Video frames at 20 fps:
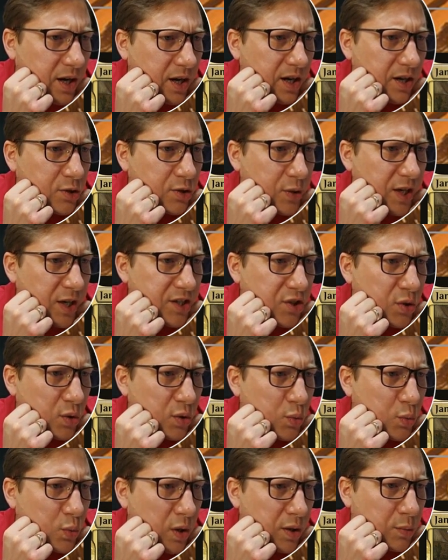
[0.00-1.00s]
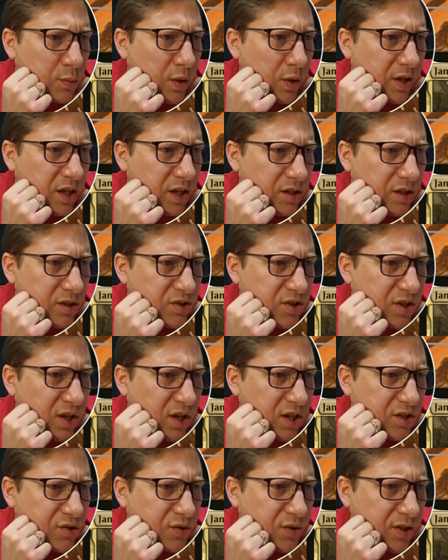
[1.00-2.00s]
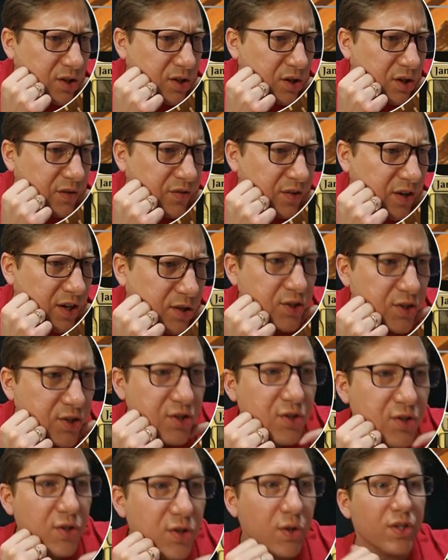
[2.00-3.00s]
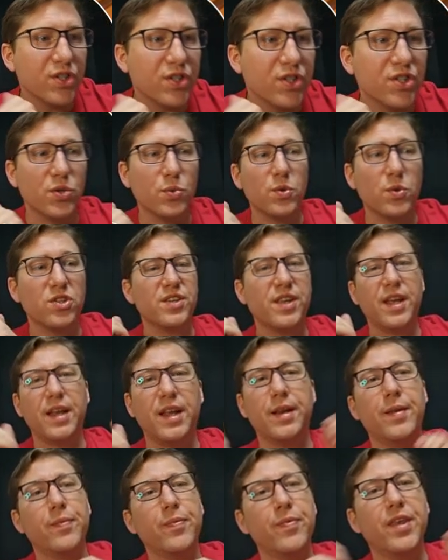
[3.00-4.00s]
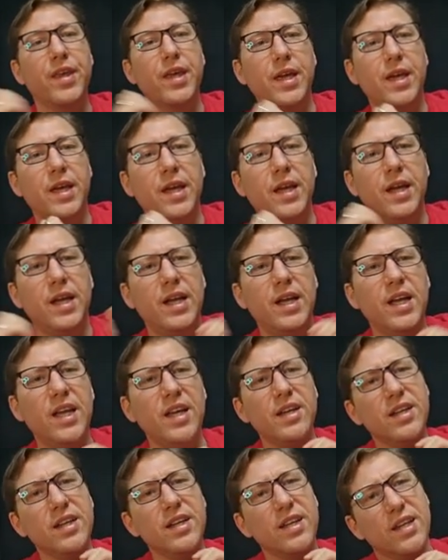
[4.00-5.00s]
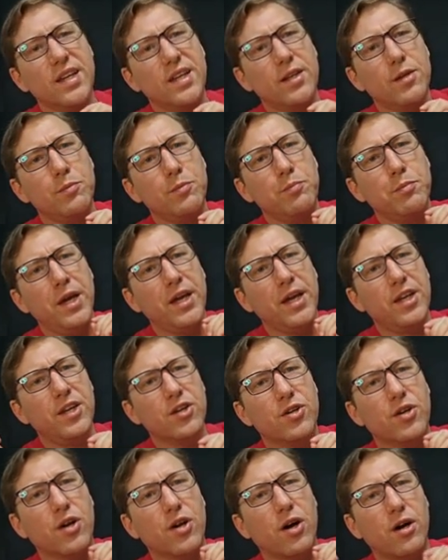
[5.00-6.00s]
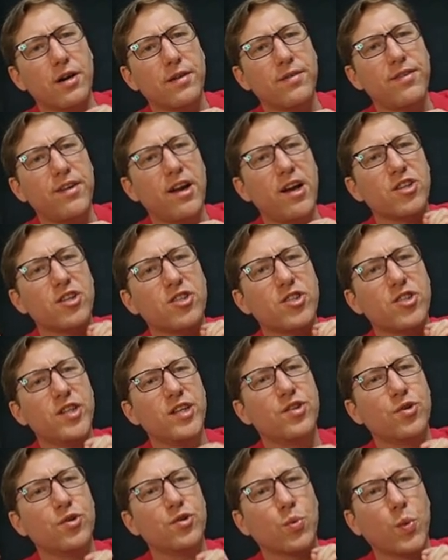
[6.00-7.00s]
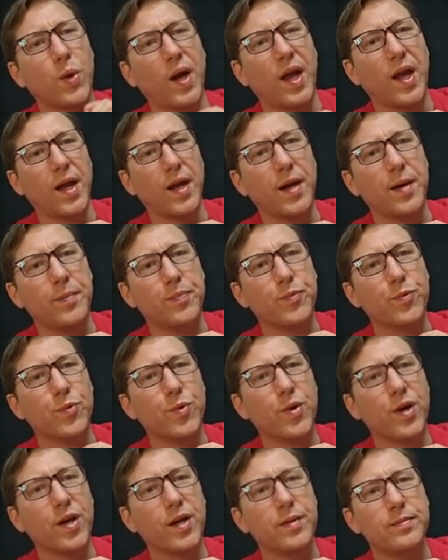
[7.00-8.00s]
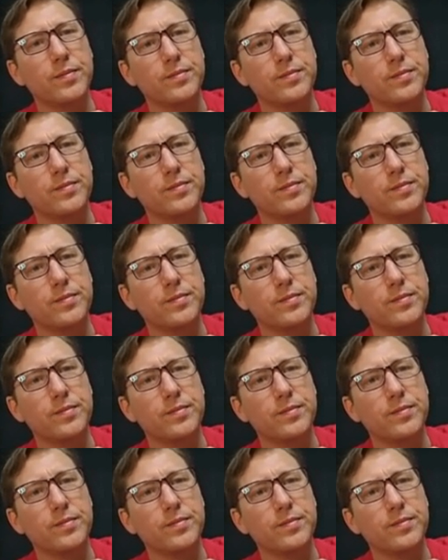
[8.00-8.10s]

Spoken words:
Create 2/1/1 colorless construct artifact creature tokens. So once again, he can make your artifacts either way, right?